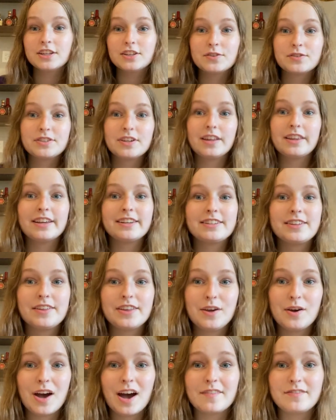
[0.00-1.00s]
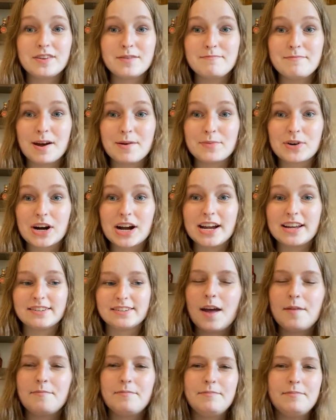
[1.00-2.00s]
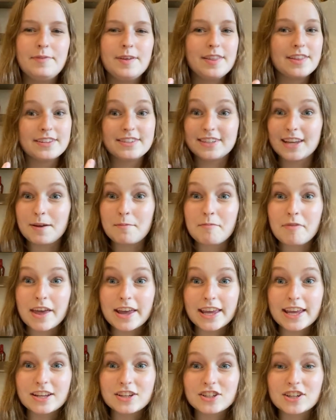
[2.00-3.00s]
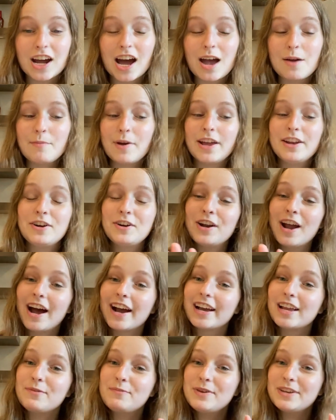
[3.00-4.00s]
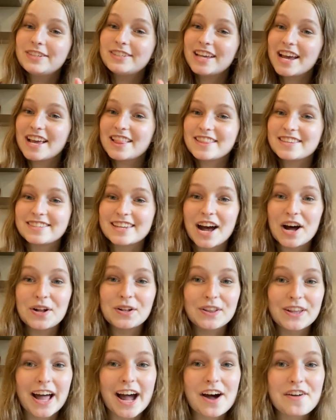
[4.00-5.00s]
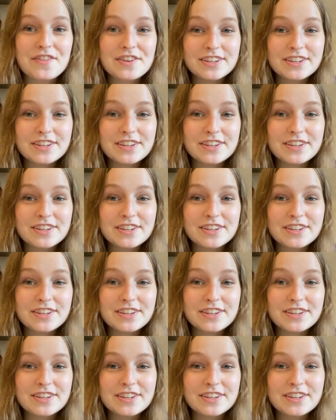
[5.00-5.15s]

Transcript: So it's not like something you have to memorize and do the same thing each time. And you're not going to be saying this out loud.